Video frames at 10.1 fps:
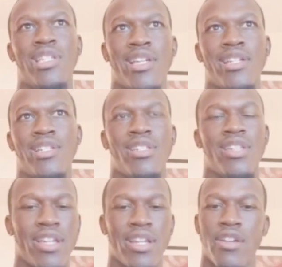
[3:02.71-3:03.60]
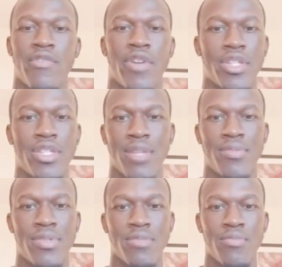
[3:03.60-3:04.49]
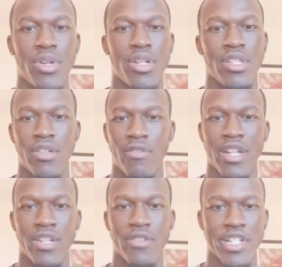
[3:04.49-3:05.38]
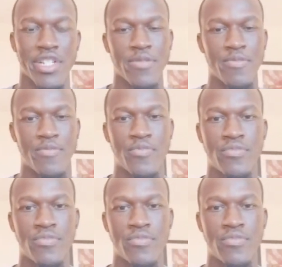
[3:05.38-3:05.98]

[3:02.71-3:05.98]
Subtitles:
Like he's just taking care of all the steps and pointing us in the right direction.